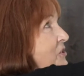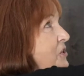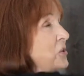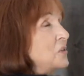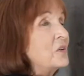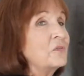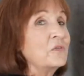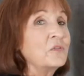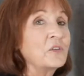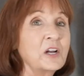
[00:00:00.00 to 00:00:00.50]
on
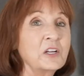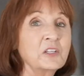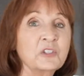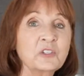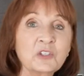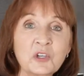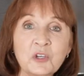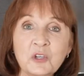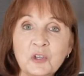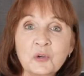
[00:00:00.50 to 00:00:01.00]
the front
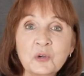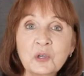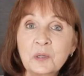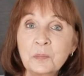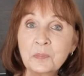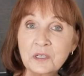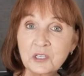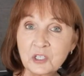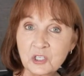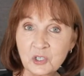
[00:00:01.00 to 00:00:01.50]
so you can
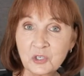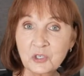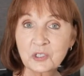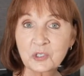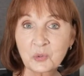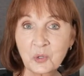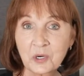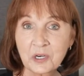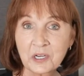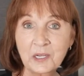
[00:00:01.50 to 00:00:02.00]
be sure
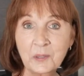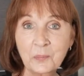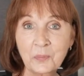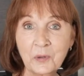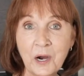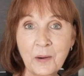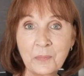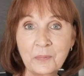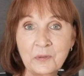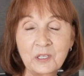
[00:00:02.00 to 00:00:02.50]
it's working
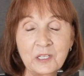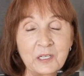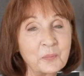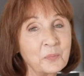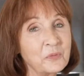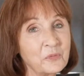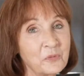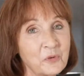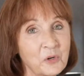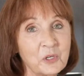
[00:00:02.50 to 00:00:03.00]
properly
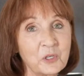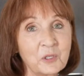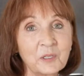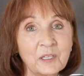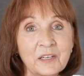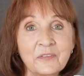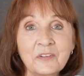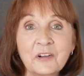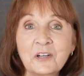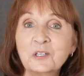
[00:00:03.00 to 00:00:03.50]
before you
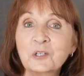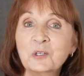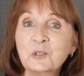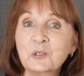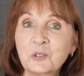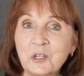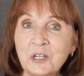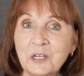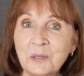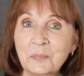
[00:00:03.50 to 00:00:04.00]
leave on your
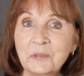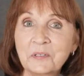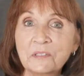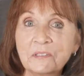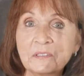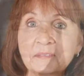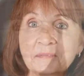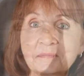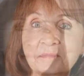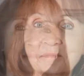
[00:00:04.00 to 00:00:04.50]
trip.
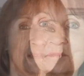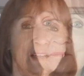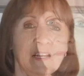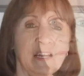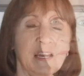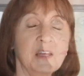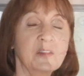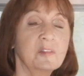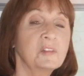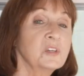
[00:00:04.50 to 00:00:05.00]

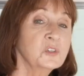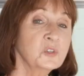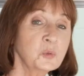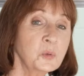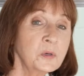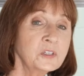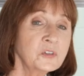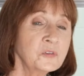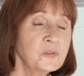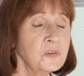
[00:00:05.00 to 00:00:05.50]
The
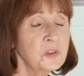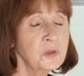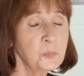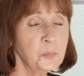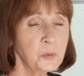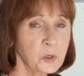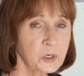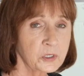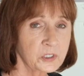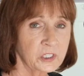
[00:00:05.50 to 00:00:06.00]
switch for the
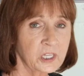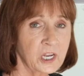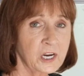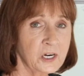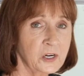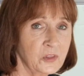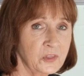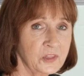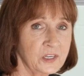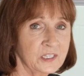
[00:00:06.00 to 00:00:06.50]
porch light
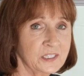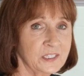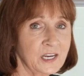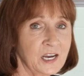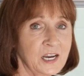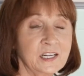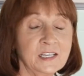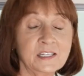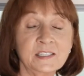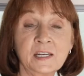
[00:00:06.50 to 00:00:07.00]
on this
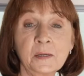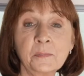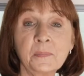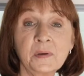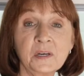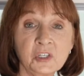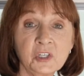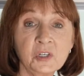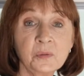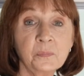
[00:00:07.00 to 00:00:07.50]
side, as I
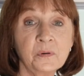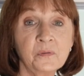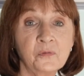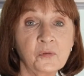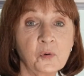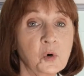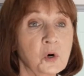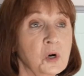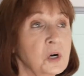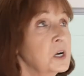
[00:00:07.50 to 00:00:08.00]
mentioned
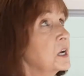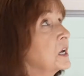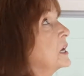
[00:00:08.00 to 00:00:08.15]
before,